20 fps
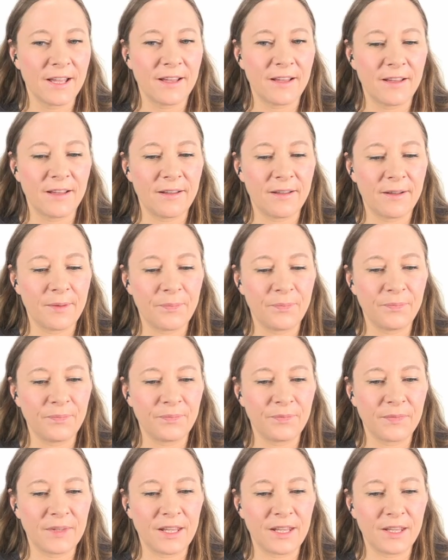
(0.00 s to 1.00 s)

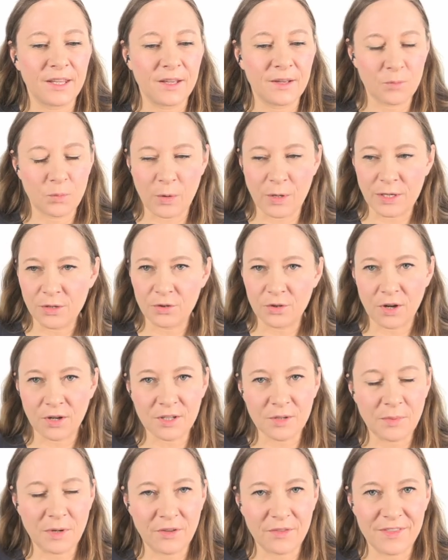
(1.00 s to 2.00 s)
Um, When you talked
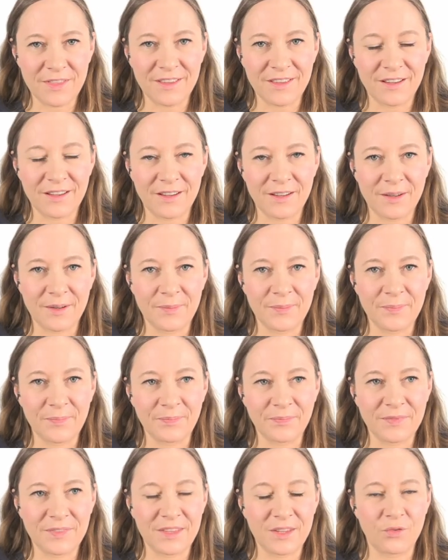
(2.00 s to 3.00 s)
about the
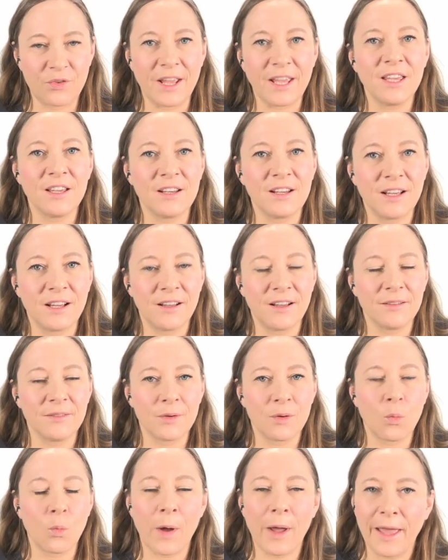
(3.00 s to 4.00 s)
the regular
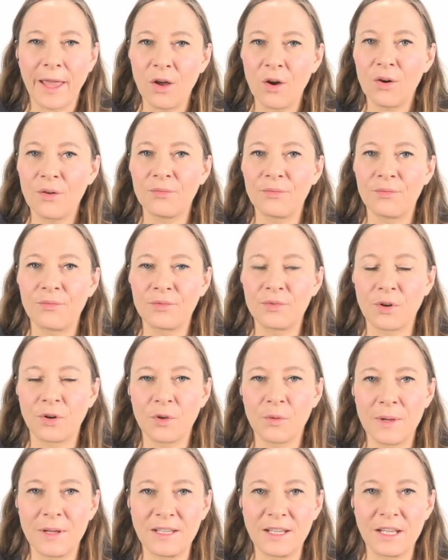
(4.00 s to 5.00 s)
way of
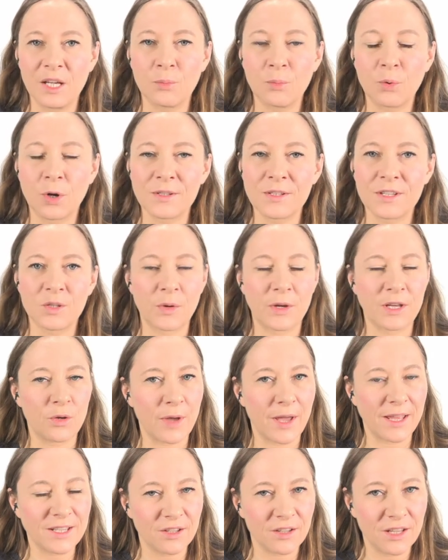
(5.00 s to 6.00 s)
documenting a process, when you
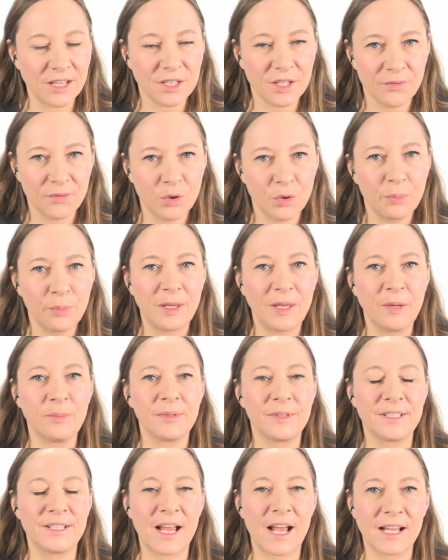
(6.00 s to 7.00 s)
in interview
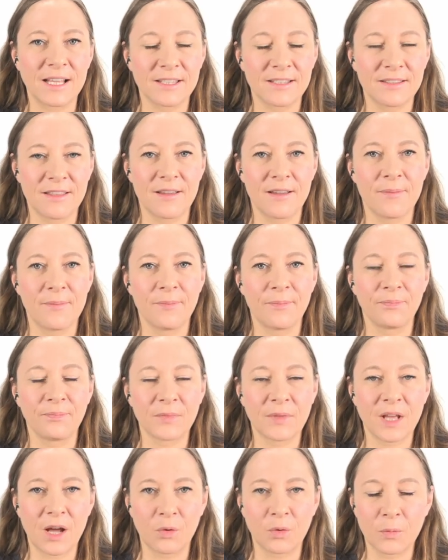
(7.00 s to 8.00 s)
people and ask them
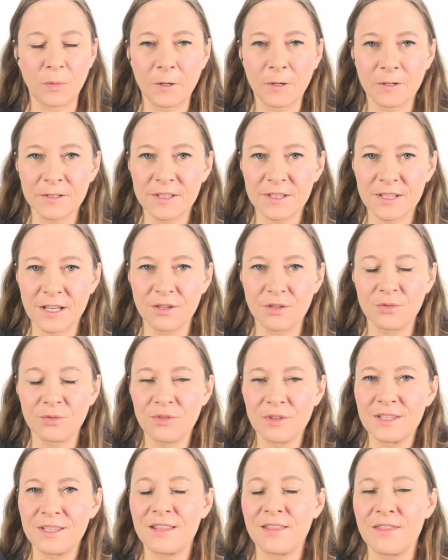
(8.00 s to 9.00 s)
how it works and do
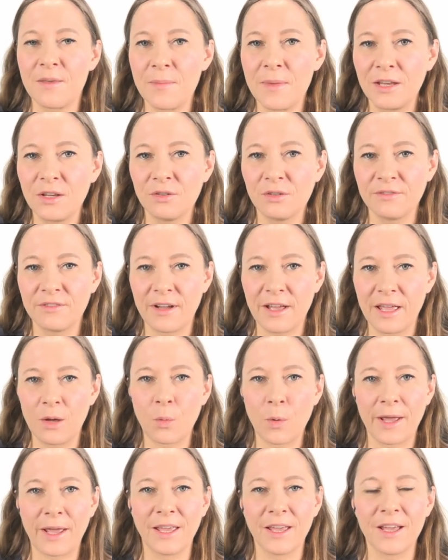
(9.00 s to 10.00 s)
this in the manual way,
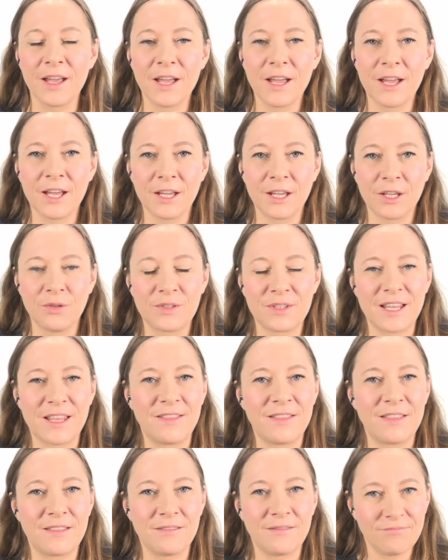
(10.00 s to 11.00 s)
way, you said
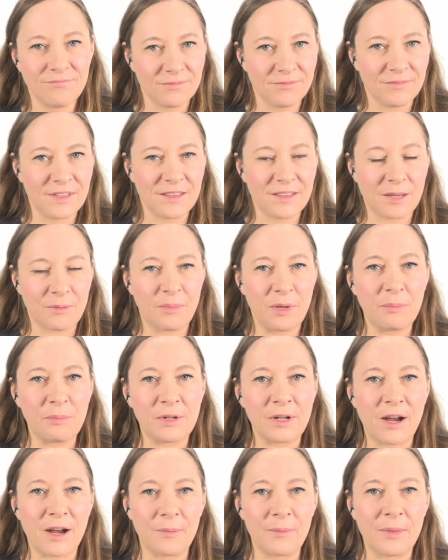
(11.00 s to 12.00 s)
that people
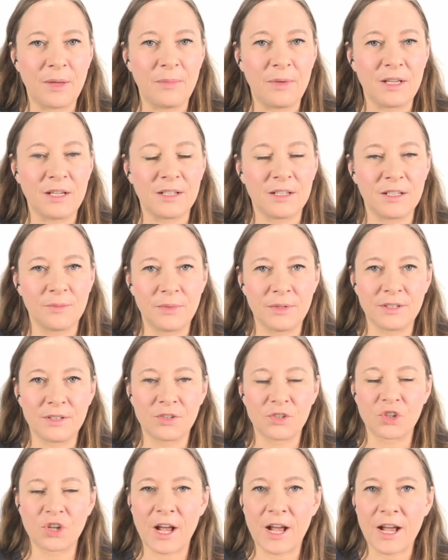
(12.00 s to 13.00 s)
are maybe a little bit
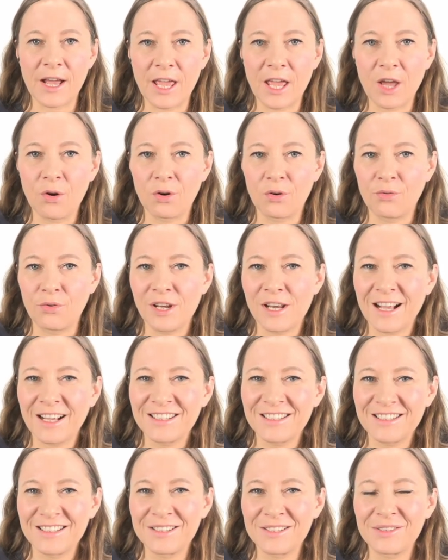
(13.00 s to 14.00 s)
shy or
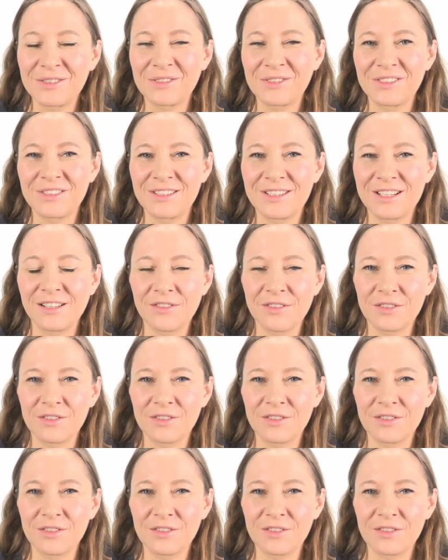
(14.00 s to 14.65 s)
reluctant to tell the